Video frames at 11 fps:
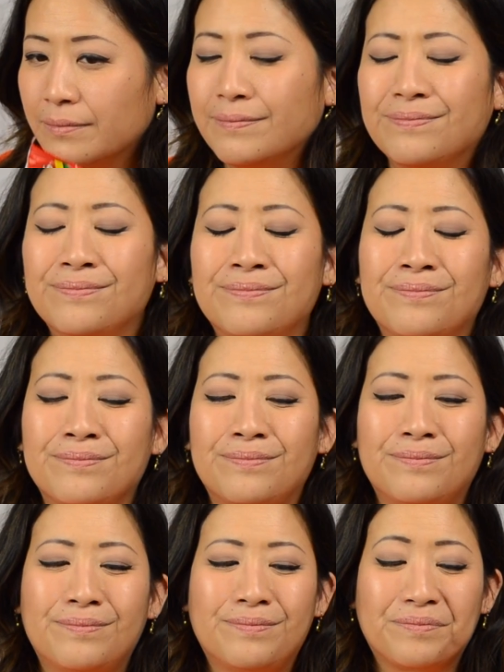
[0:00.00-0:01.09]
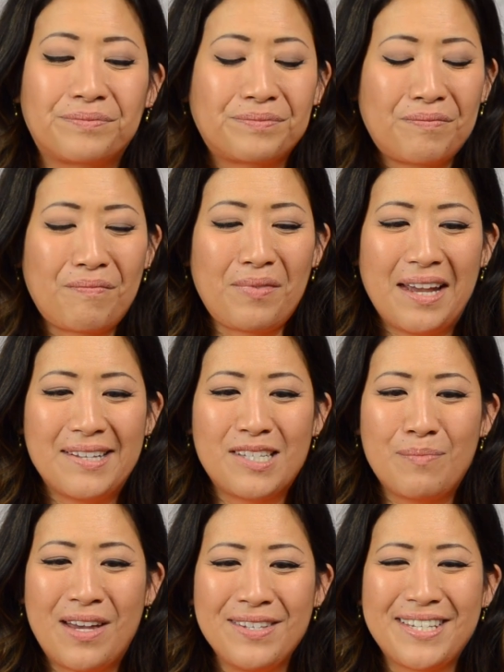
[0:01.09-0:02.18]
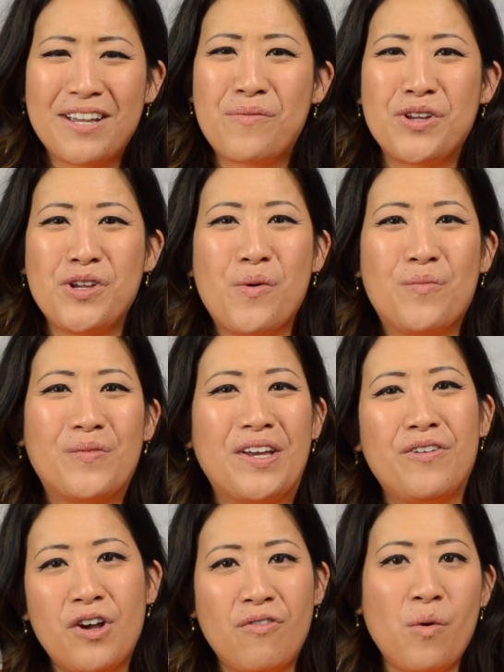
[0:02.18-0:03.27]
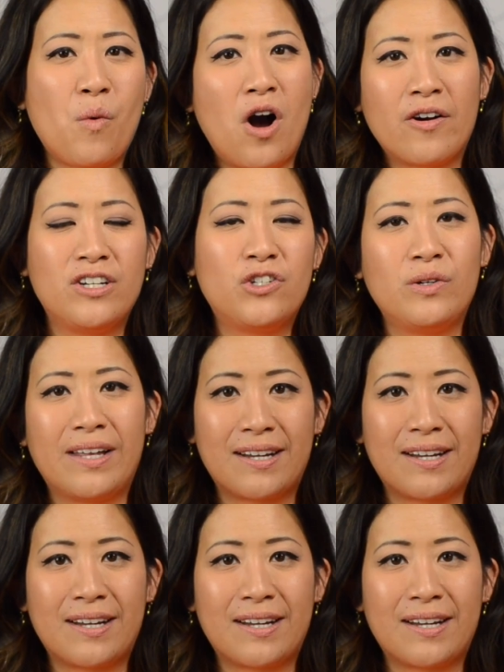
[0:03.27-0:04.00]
It smells like if you ever walk into like a